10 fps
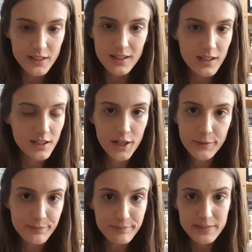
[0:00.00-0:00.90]
you know,
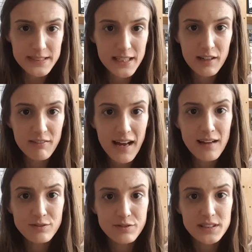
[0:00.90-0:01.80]
stick
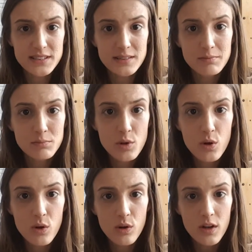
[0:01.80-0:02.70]
around for some
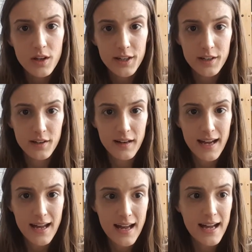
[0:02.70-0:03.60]
more, you know,
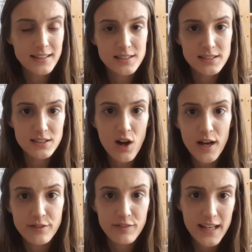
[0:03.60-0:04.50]
actors
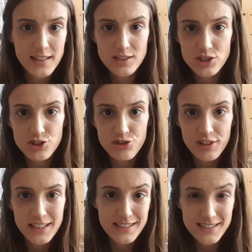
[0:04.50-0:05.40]
life
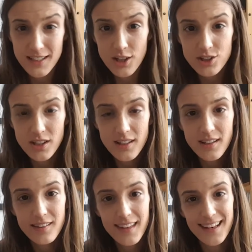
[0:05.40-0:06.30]
industry
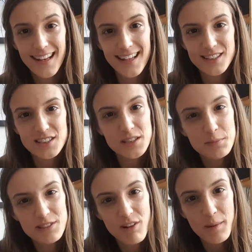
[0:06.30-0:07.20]
discussion, then hit the
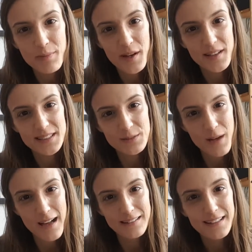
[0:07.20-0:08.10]
subscribe button as
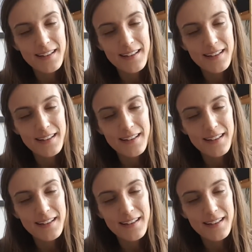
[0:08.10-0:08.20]
well.